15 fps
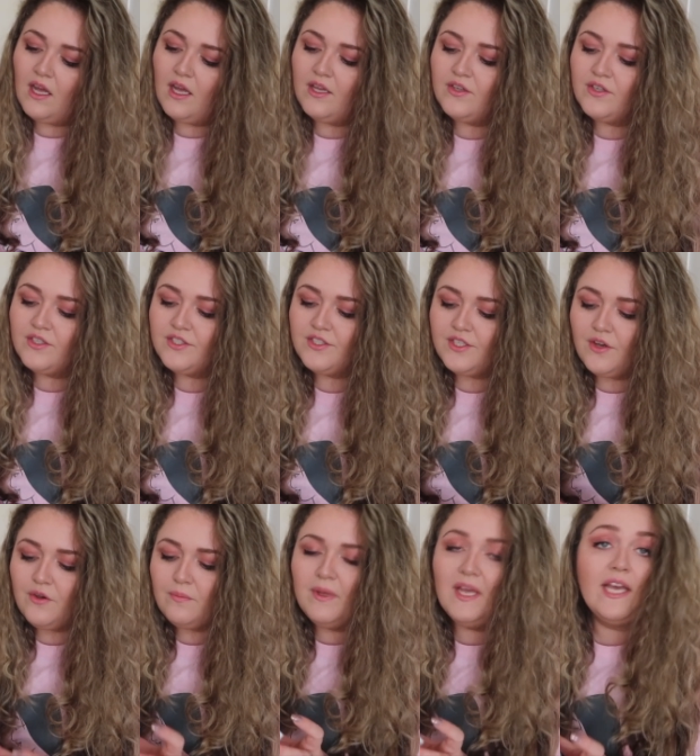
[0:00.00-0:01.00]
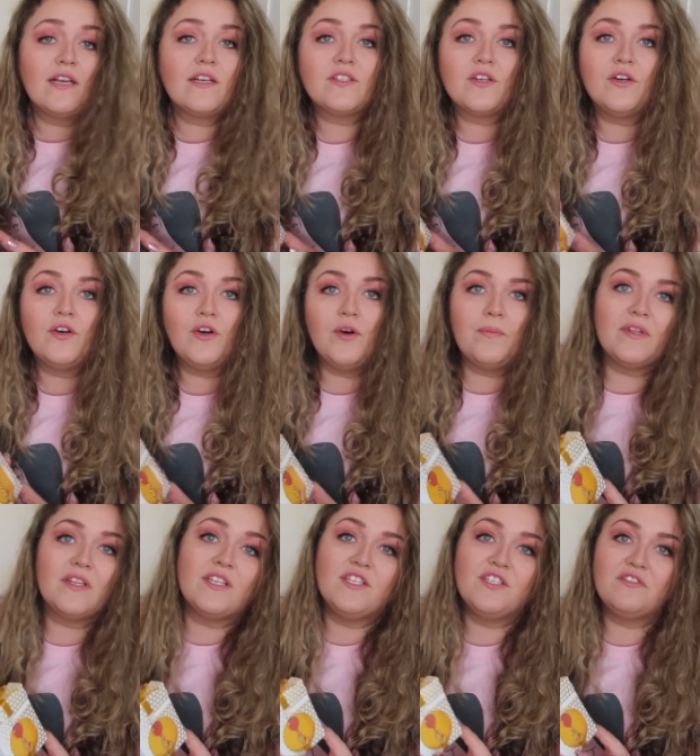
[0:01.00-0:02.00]
I also picked up
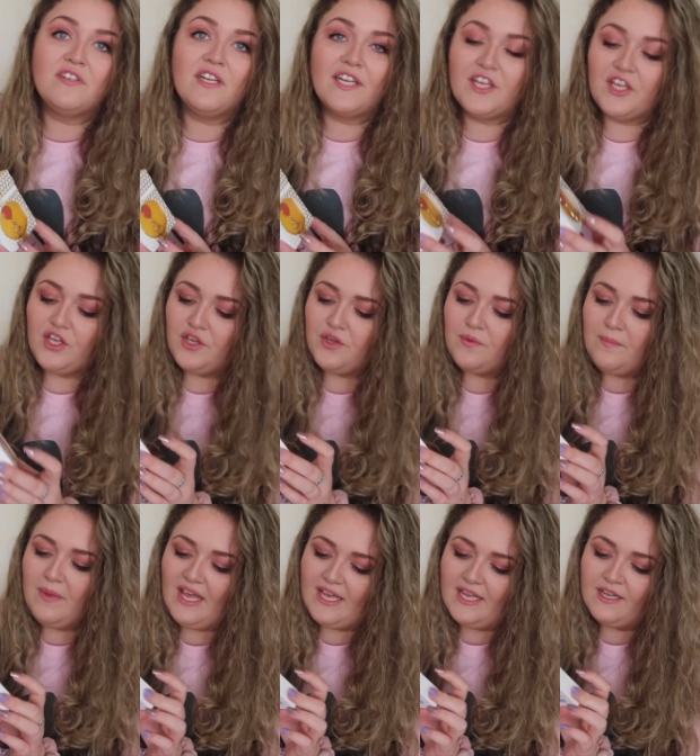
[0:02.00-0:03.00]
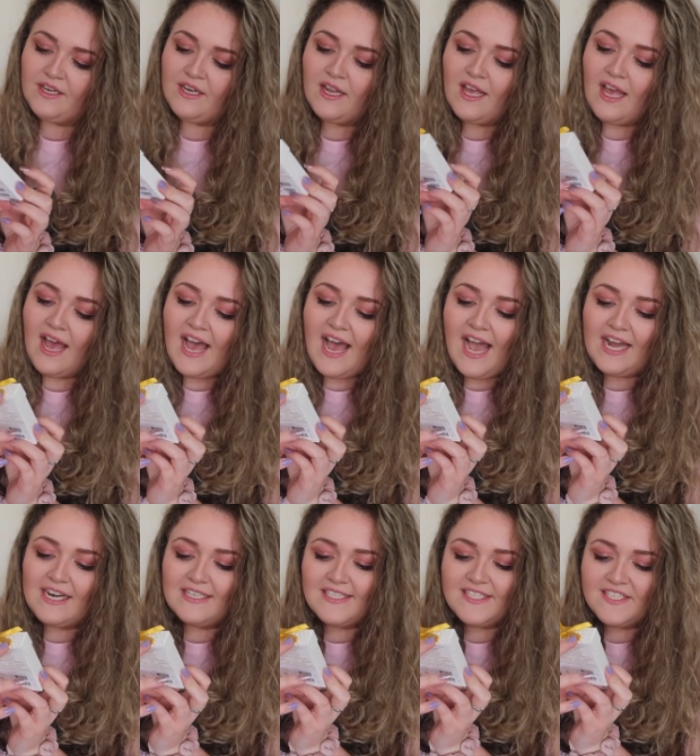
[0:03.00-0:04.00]
this really cute pin,
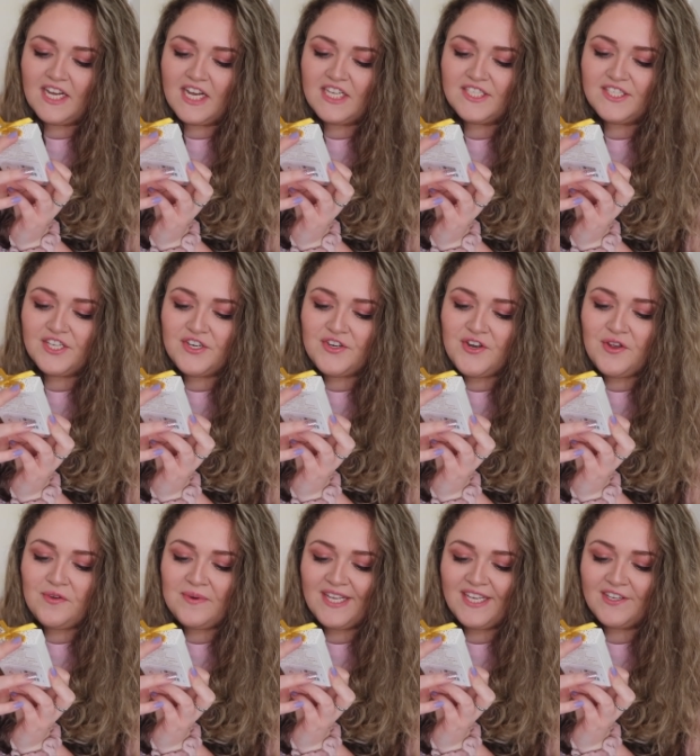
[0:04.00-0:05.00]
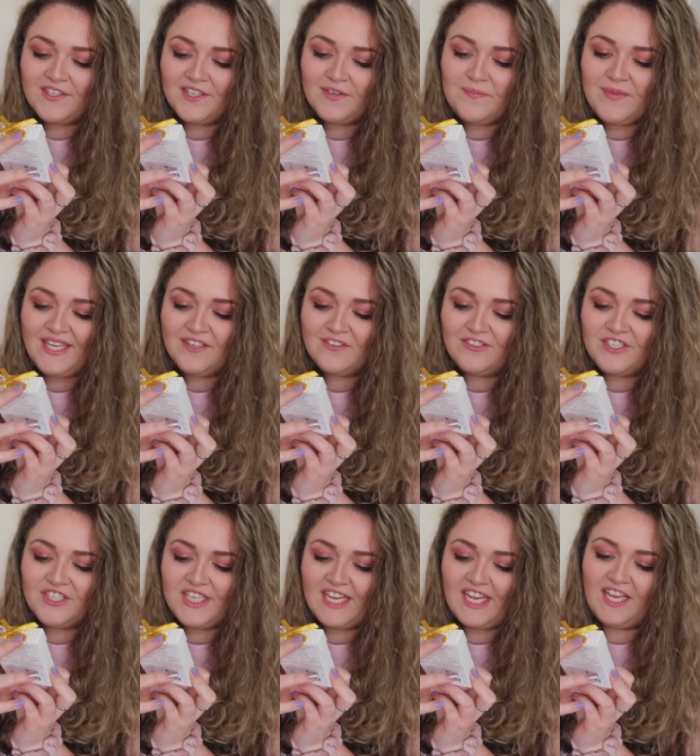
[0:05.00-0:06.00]
and it says, "Nobody can be
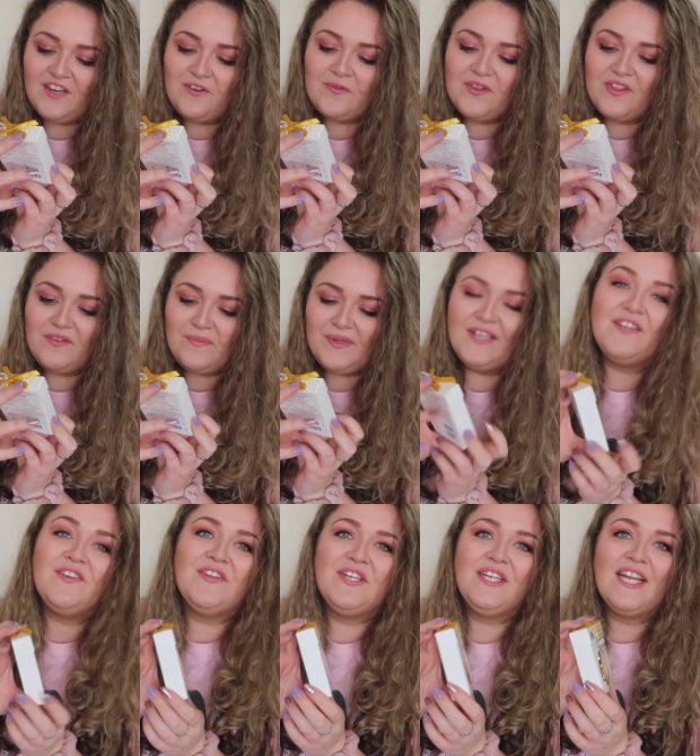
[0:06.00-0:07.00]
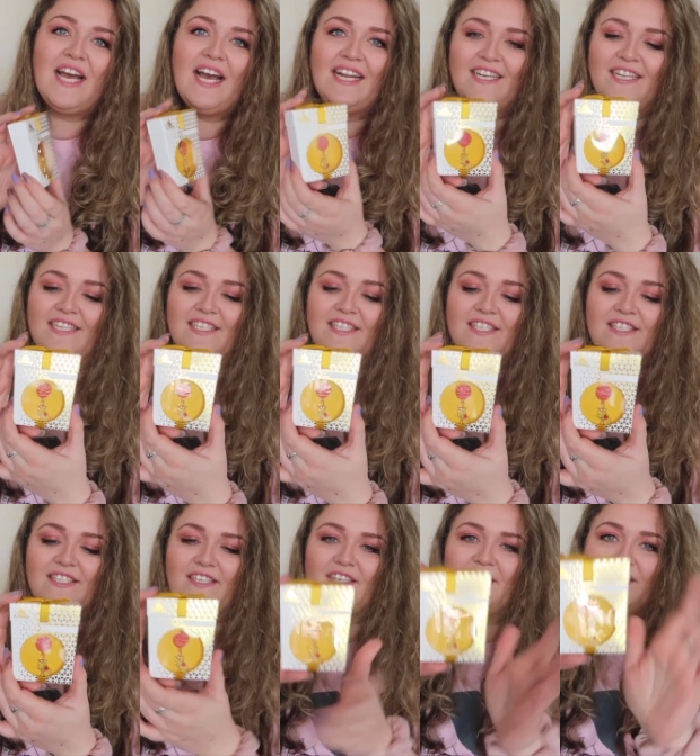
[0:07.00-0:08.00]
uncheered with a balloon," and it was